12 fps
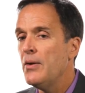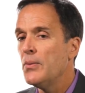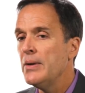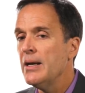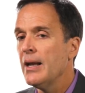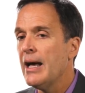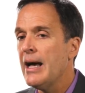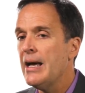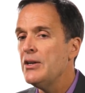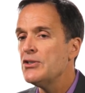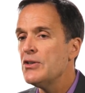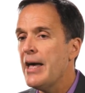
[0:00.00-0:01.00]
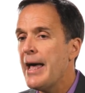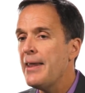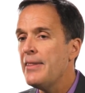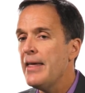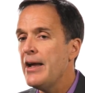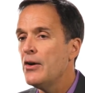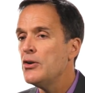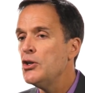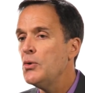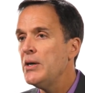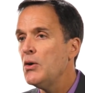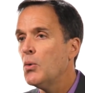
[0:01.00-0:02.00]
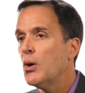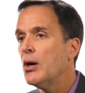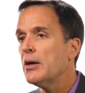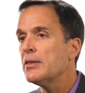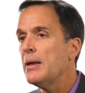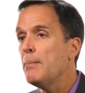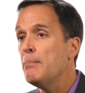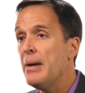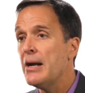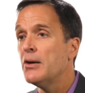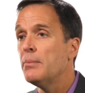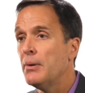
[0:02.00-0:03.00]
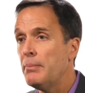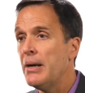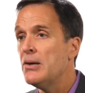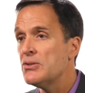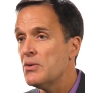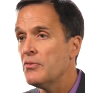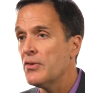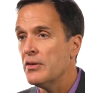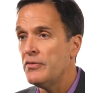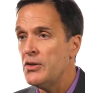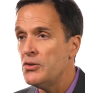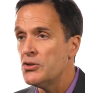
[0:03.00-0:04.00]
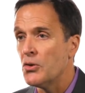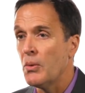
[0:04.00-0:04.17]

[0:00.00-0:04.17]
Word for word: realize that they are doing work that better prepares them for the future,